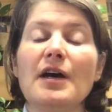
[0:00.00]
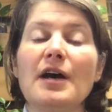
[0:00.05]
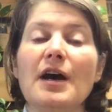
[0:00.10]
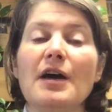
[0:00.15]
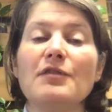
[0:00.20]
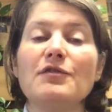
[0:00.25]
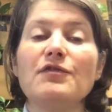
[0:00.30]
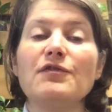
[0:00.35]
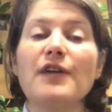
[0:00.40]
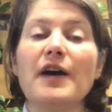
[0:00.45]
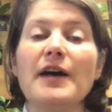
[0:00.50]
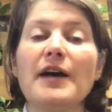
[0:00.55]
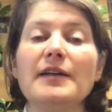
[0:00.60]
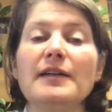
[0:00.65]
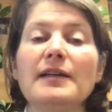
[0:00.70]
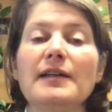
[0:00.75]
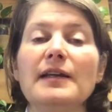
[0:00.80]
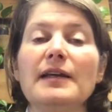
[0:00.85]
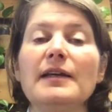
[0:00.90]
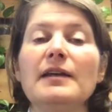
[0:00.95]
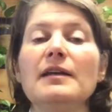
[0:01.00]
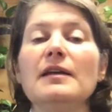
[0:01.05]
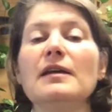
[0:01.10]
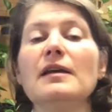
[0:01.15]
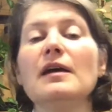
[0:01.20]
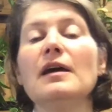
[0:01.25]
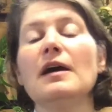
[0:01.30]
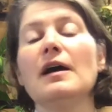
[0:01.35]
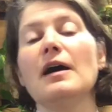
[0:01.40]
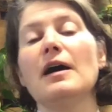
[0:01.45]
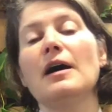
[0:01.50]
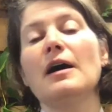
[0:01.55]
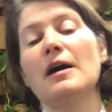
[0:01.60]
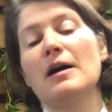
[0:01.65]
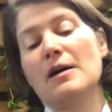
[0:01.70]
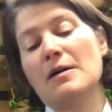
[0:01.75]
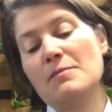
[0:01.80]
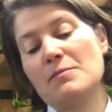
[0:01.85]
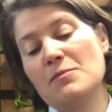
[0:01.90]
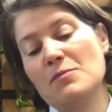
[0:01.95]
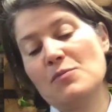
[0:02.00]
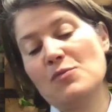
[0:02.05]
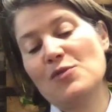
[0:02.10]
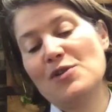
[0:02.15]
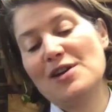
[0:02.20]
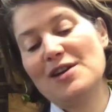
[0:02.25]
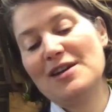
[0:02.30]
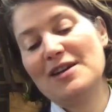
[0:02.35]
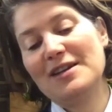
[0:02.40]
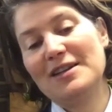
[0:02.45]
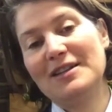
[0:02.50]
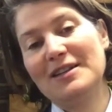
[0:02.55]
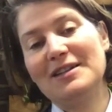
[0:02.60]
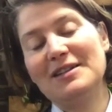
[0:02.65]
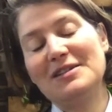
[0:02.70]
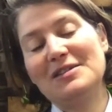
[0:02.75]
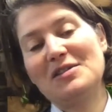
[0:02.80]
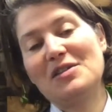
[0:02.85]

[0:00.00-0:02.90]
And finally, we